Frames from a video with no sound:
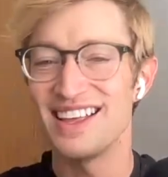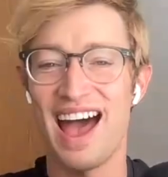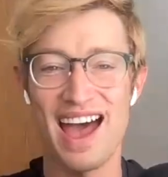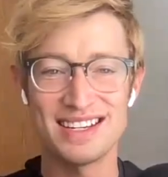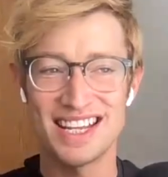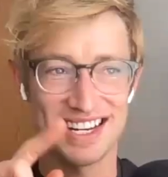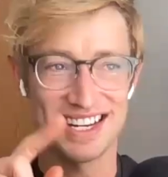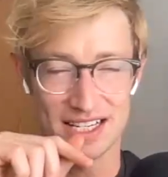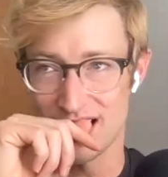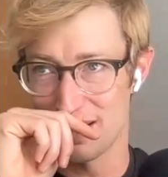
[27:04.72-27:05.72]
I did a
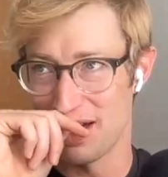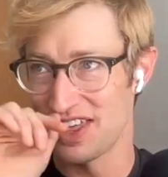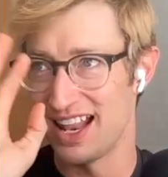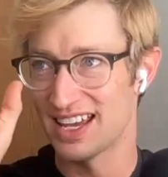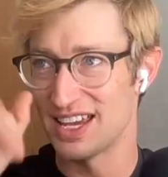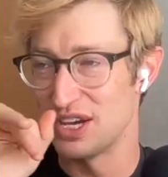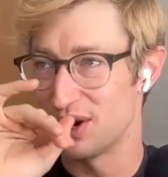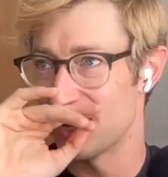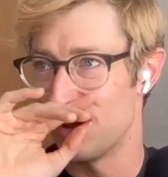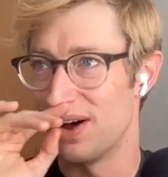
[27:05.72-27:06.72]
TikTok about that like a
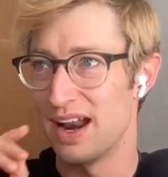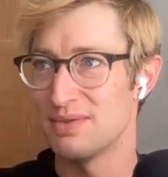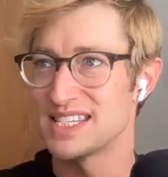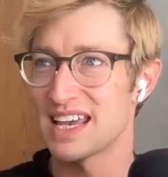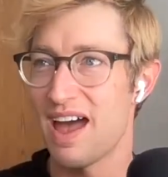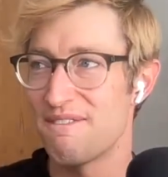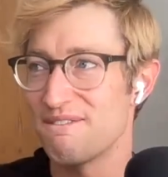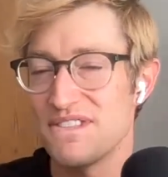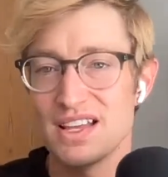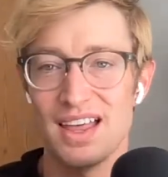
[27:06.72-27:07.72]
year ago, and I was like, I
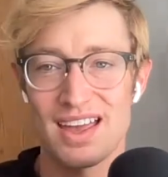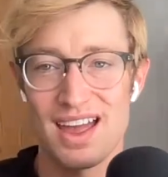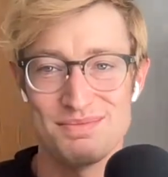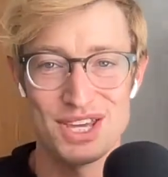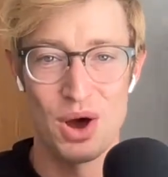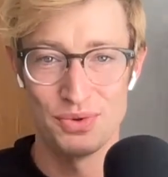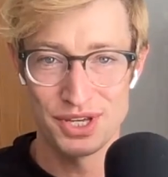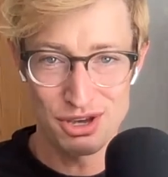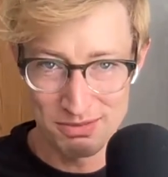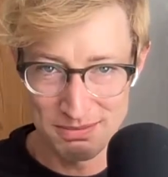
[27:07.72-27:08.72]
feel like I am the
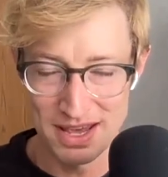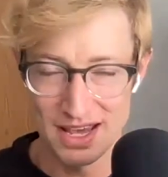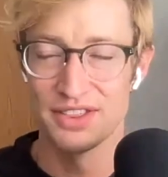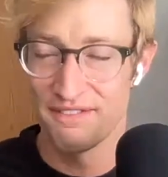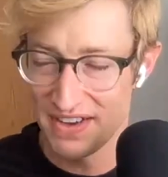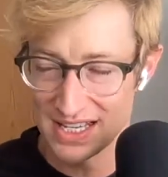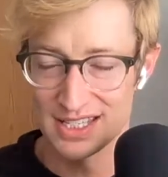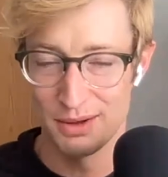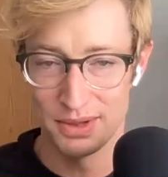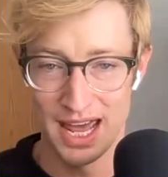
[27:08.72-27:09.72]
only human being on the face
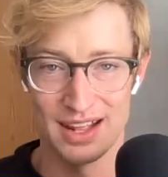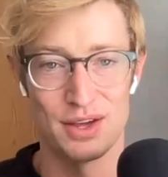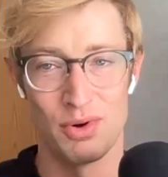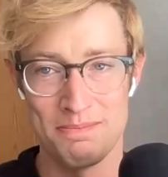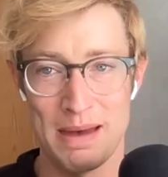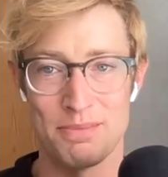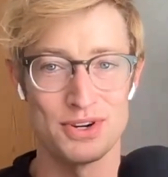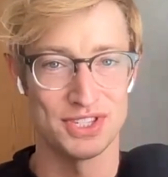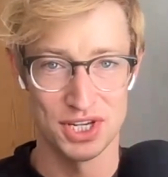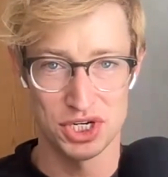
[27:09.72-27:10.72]
of the planet that
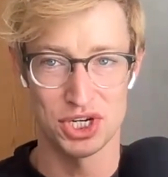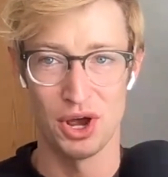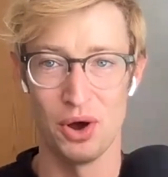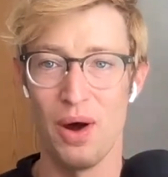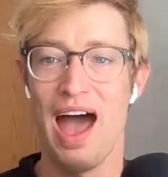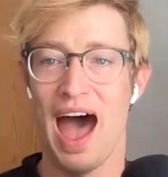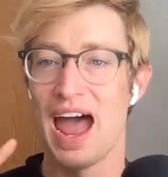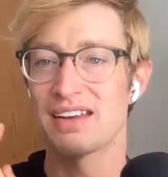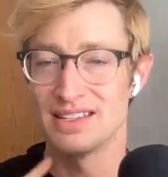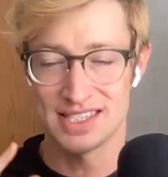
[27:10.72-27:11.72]
remembers this show.
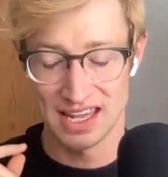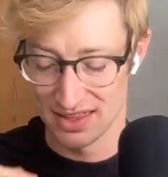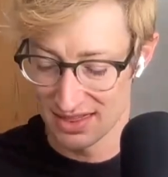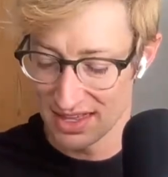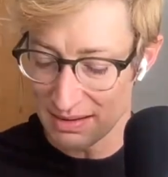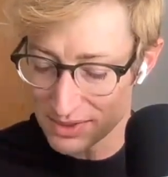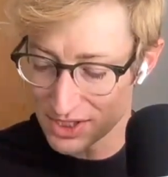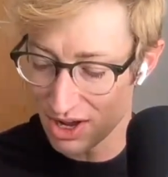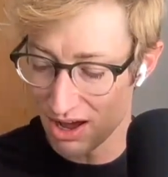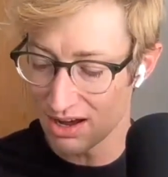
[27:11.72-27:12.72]
I can sing the theme
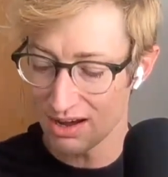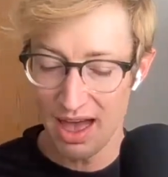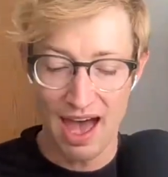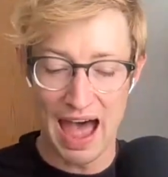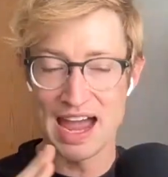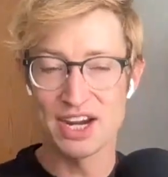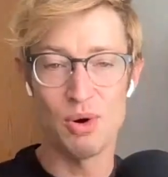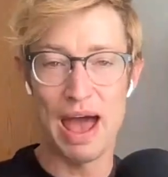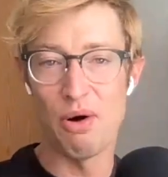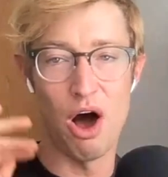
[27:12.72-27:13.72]
song. I
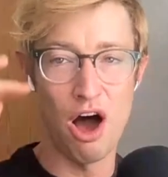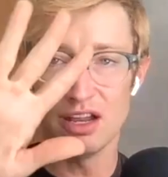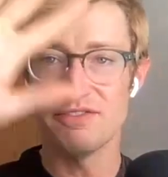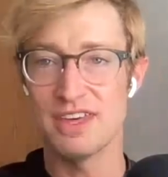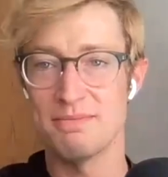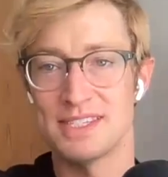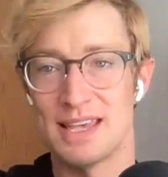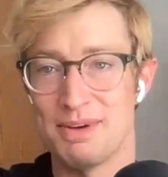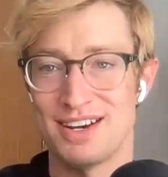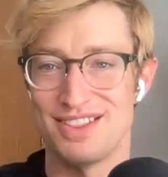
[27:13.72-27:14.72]
know how all of them
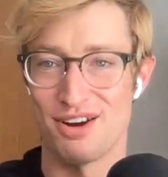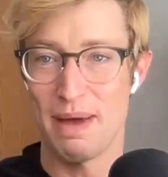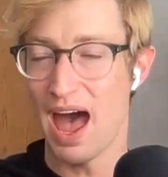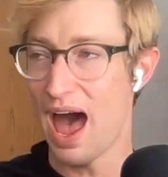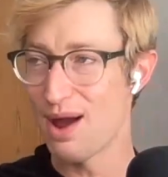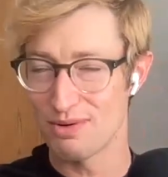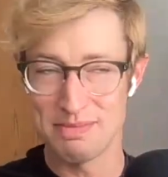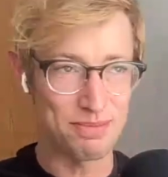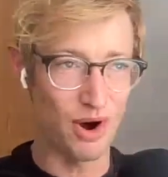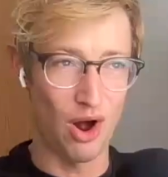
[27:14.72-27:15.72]
summoned their. Pa- I remember